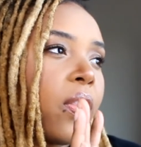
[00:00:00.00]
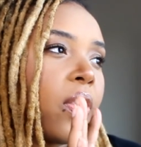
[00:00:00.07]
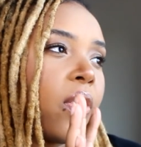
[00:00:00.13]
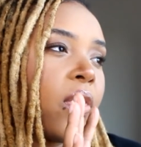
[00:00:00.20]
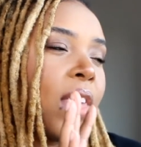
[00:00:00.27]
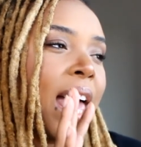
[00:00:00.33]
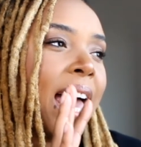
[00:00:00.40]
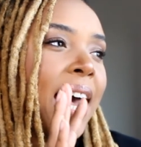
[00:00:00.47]

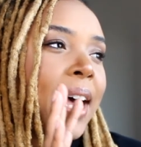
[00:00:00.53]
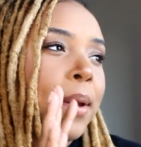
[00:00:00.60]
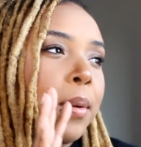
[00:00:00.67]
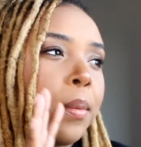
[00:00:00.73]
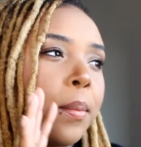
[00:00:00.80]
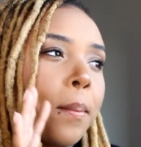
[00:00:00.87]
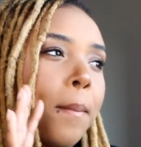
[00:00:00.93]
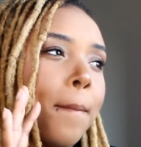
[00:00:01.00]

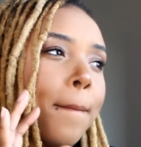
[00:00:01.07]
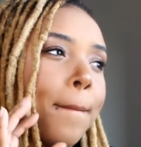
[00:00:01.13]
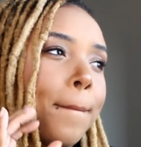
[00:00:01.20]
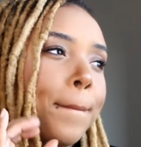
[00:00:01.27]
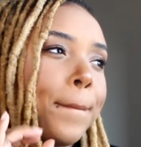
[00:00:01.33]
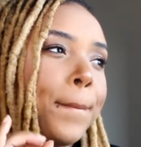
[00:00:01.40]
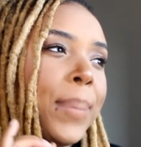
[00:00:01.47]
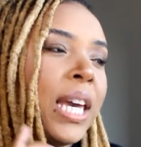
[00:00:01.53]
that
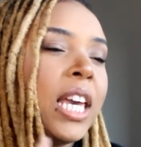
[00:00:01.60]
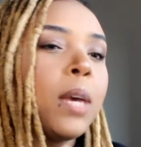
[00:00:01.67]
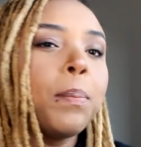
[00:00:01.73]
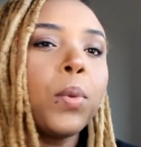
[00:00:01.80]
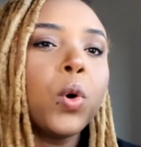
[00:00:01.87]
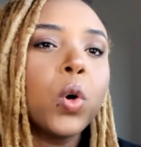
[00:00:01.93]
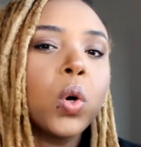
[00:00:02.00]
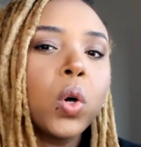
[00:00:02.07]

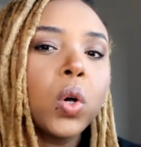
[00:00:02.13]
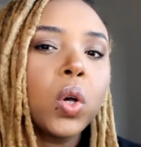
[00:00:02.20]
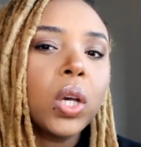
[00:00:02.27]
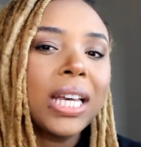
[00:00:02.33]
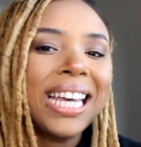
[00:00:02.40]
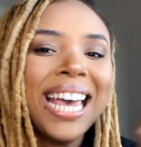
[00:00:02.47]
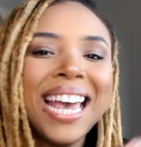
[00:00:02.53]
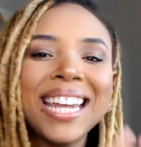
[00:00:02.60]

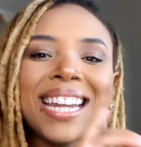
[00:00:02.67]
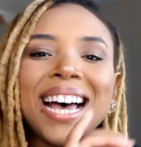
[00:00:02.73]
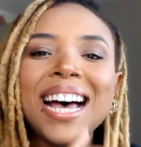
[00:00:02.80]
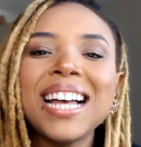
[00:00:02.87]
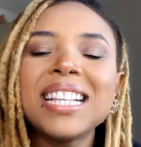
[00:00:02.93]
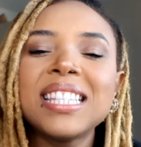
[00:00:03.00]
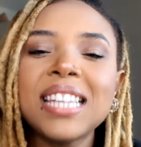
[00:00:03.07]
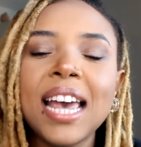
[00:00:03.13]
people cannot
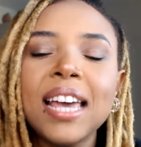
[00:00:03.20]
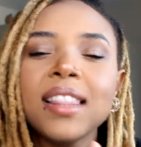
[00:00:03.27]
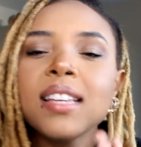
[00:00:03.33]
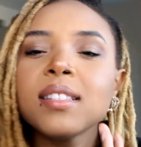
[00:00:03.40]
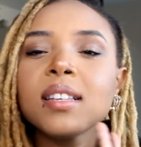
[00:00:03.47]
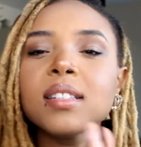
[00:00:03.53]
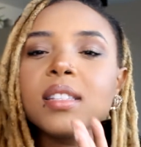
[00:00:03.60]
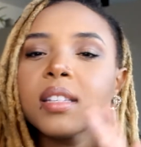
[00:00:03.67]
attain.
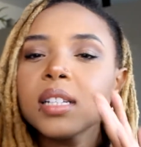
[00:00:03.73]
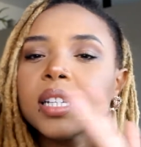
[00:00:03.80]
This is